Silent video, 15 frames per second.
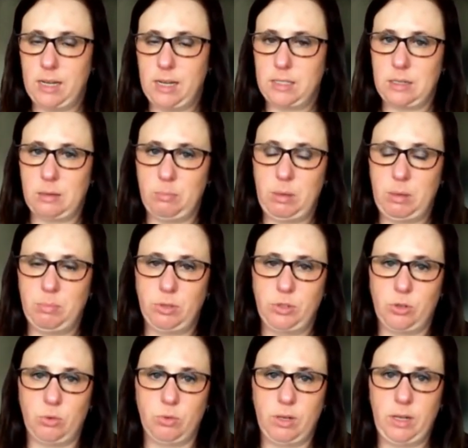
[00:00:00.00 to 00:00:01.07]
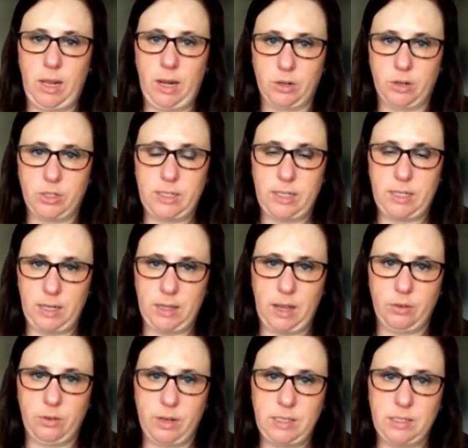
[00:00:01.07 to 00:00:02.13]
and some people don't care to take
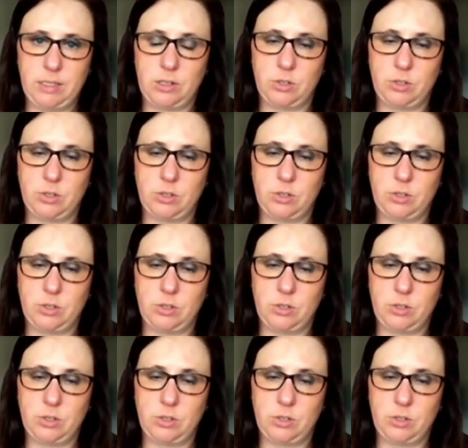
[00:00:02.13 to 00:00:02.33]
that risk,